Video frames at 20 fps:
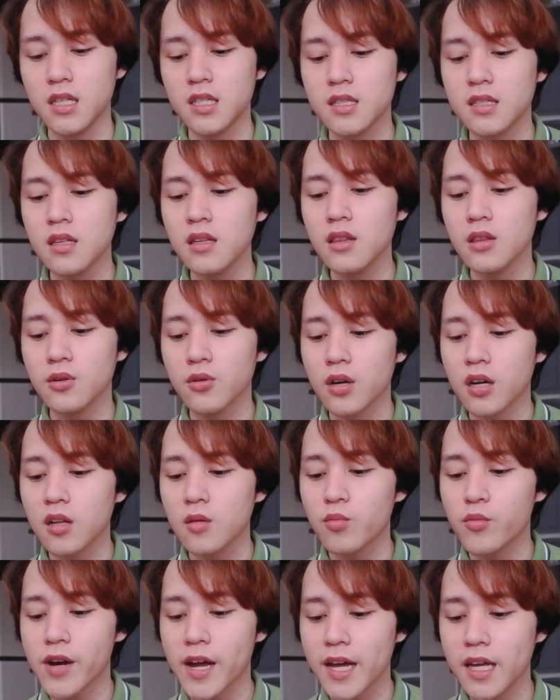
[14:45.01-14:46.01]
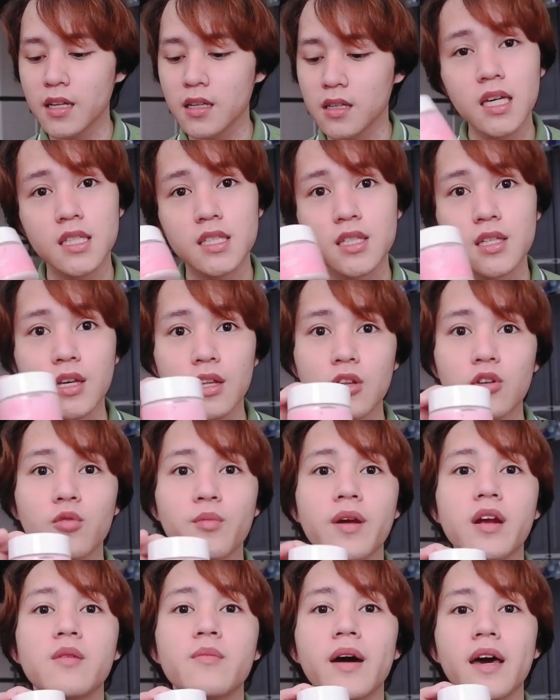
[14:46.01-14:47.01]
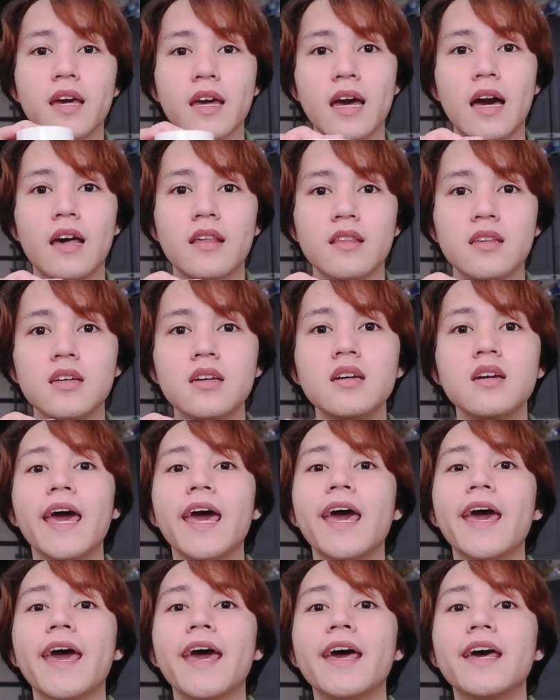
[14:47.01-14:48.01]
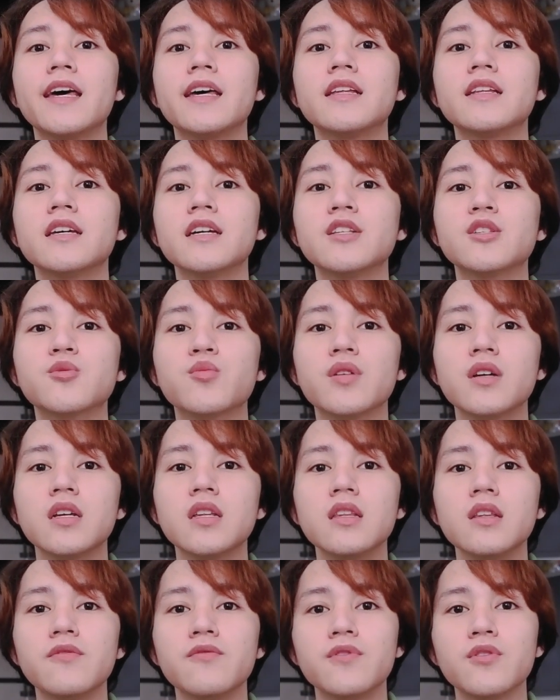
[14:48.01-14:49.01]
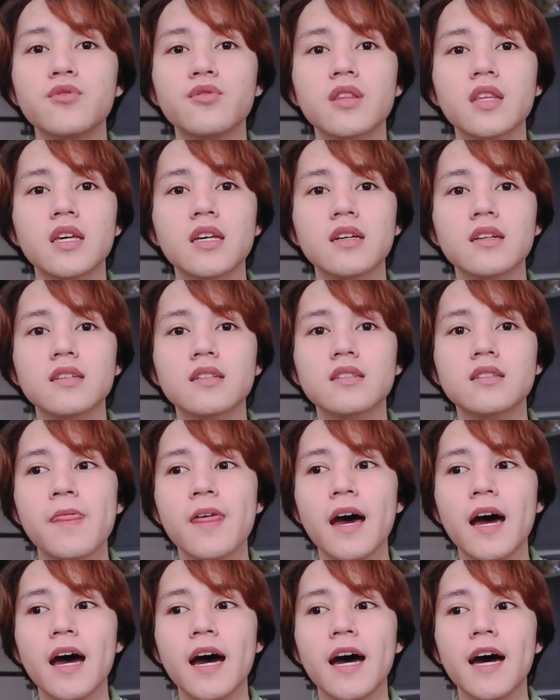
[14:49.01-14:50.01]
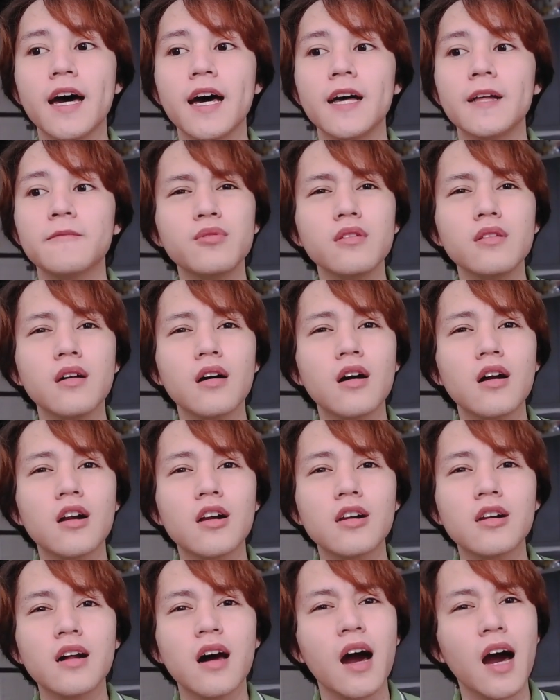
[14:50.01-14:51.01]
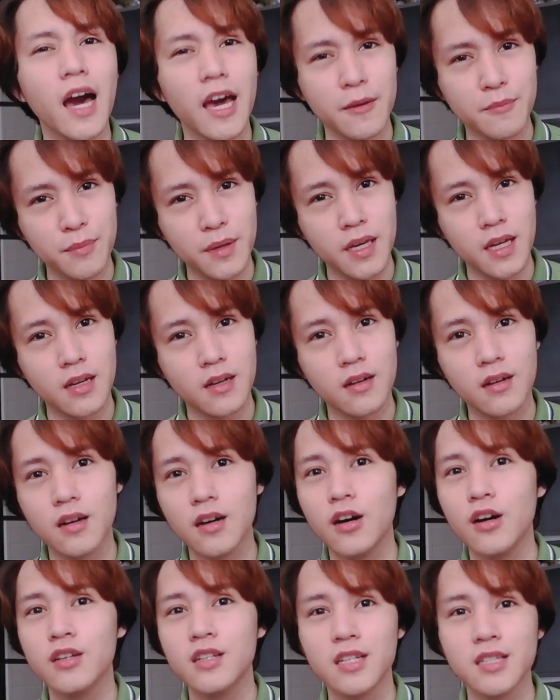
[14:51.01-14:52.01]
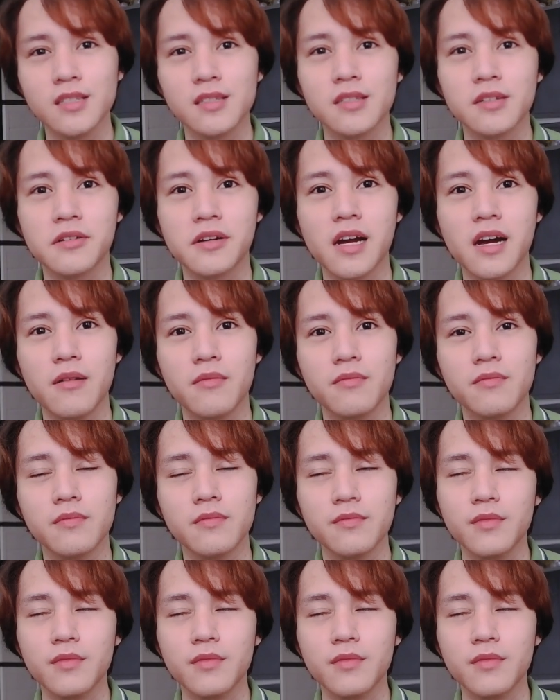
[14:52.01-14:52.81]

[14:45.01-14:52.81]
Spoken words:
It's a local brand. It's Glow Bear by Cathy, and it's one of the few things that people are hyping on Instagram.